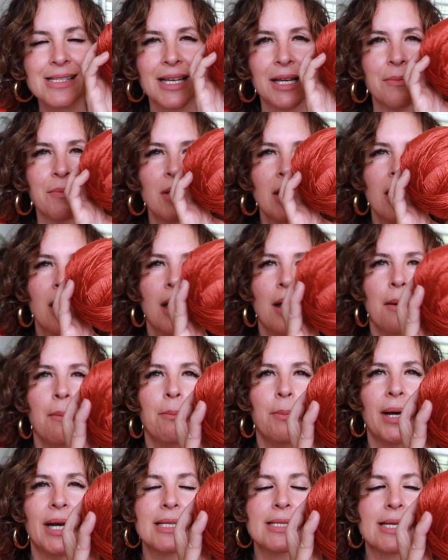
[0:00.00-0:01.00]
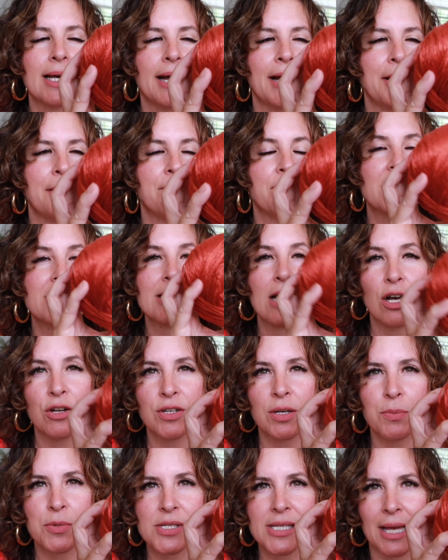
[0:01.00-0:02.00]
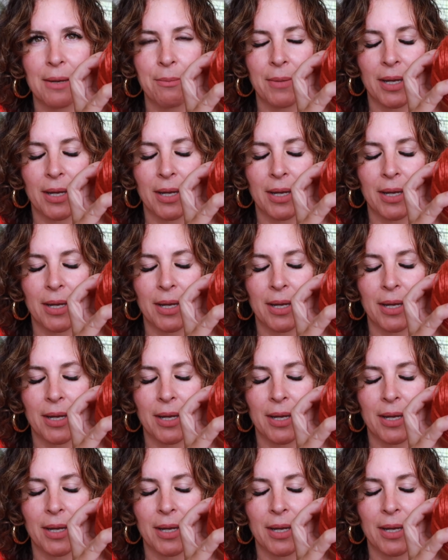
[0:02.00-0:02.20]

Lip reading: time, but it's 100%